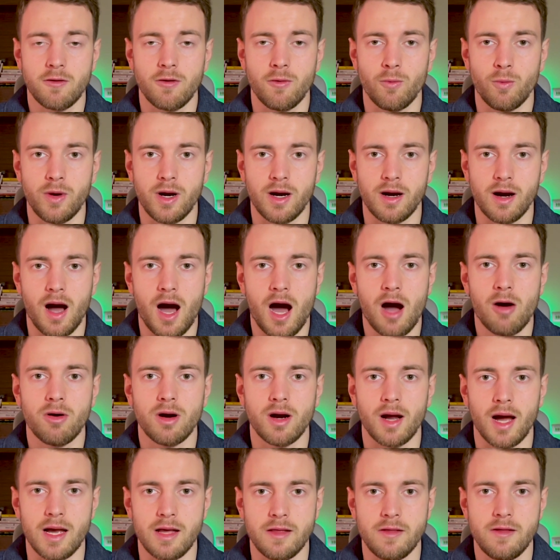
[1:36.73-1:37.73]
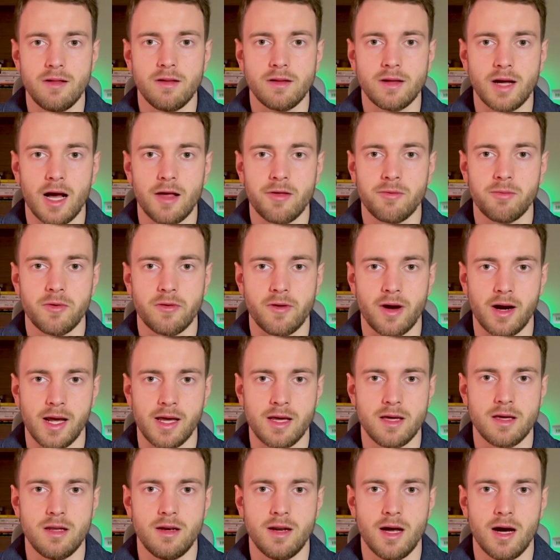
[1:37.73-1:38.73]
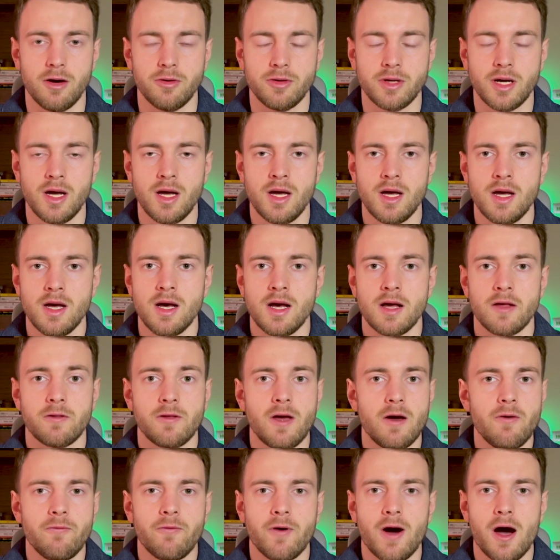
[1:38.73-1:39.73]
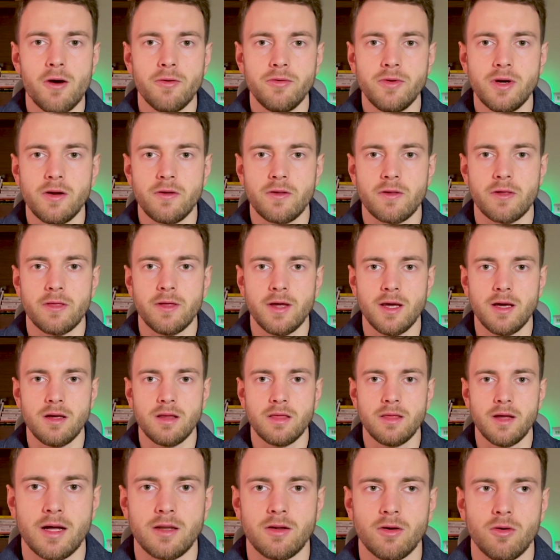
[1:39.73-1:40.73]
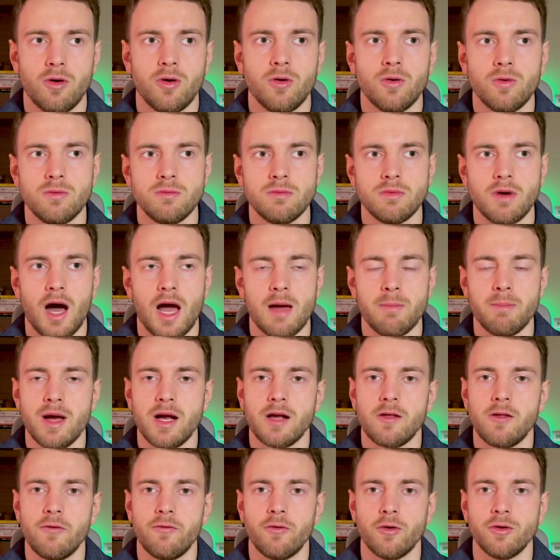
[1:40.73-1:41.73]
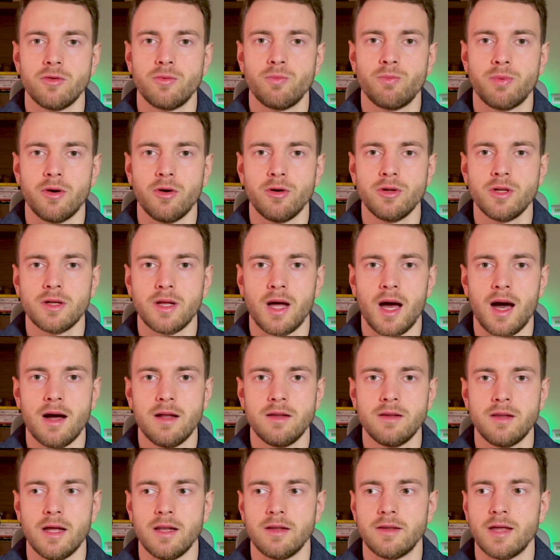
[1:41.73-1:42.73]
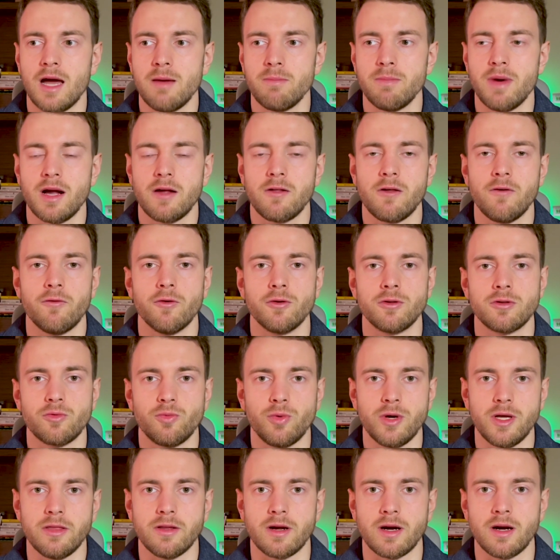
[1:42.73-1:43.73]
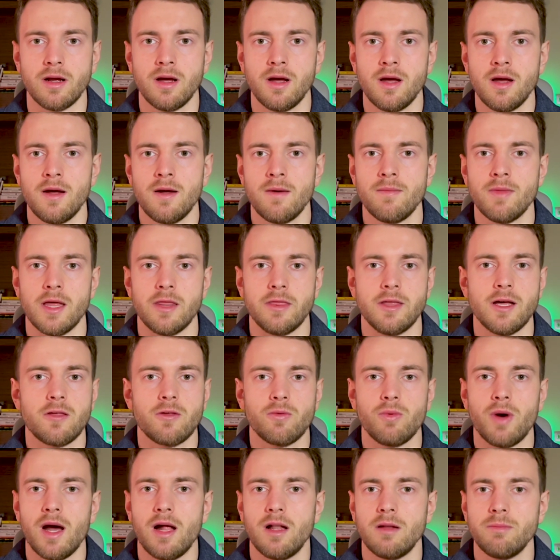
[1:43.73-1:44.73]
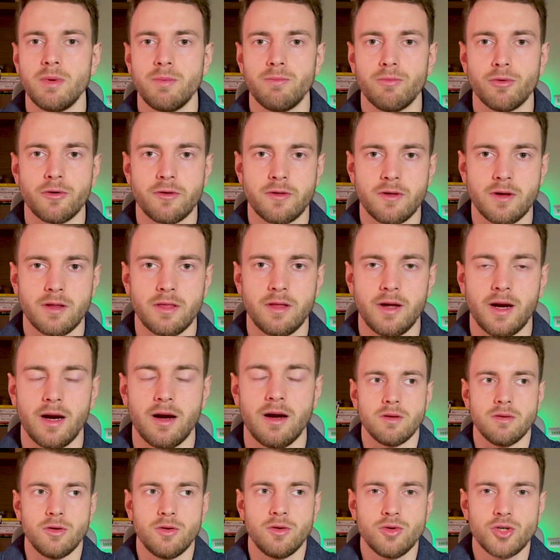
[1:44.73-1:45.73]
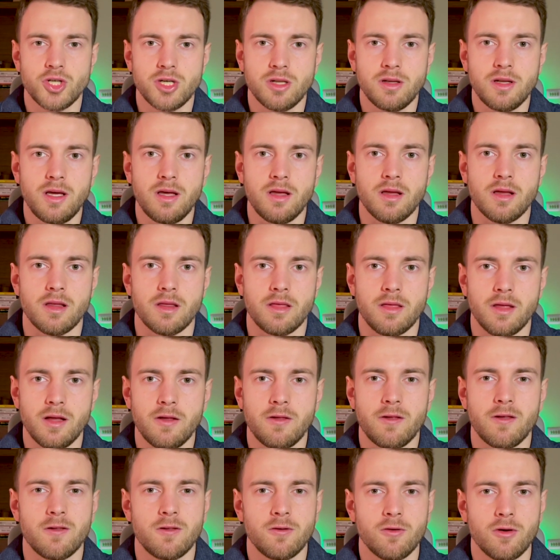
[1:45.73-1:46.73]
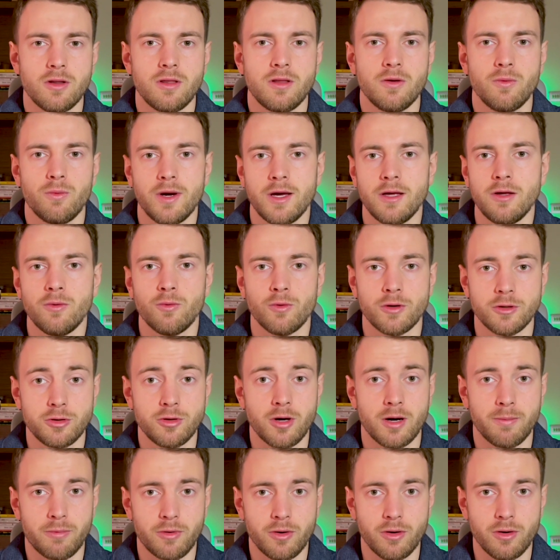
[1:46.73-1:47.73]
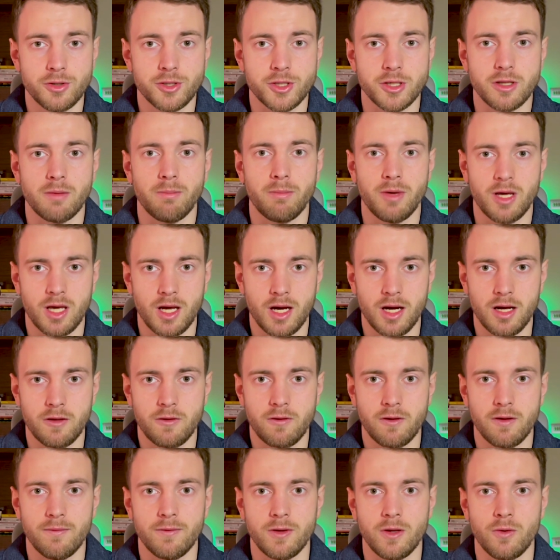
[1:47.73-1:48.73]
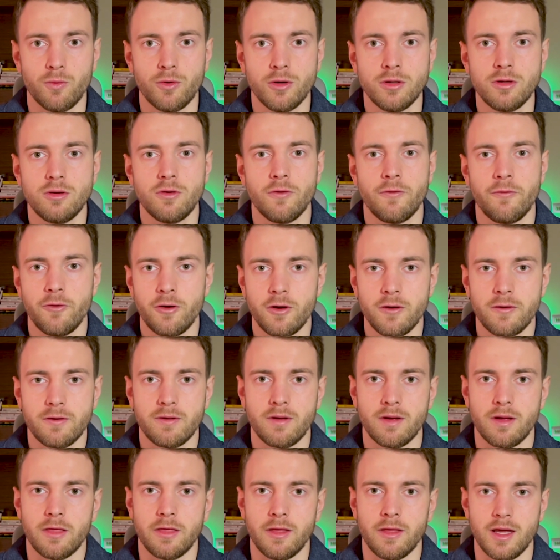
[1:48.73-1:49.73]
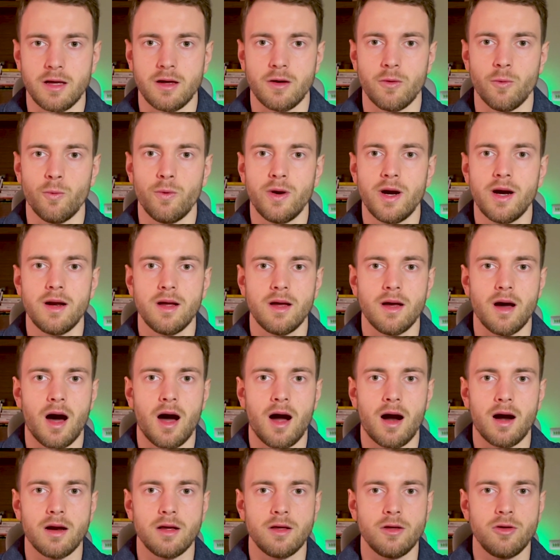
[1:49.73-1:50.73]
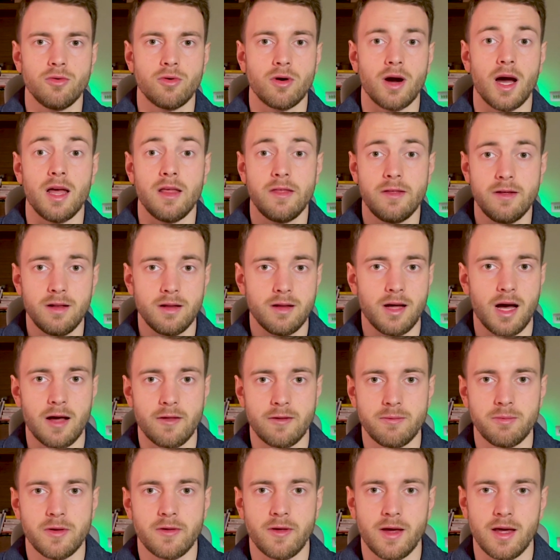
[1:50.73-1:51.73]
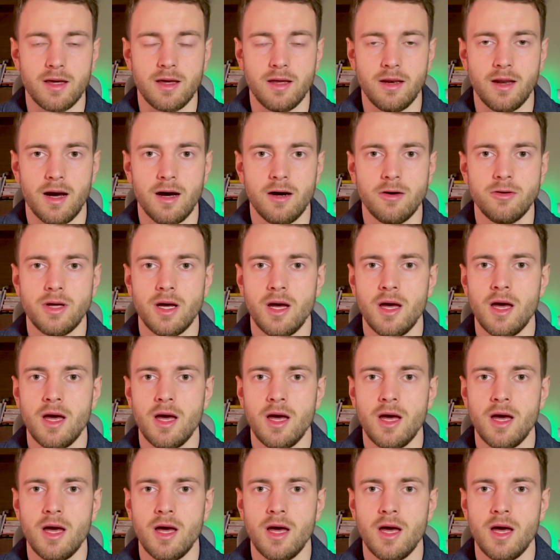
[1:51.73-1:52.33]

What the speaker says: where our ideal customers are hanging out. Some founders think that, oh, I'm active on Product Hunt and I'm active on Twitter, and that's why I'll be posting there. Usually, this is not the way you want to approach it, because you want to first think where are your ideal customers hanging out,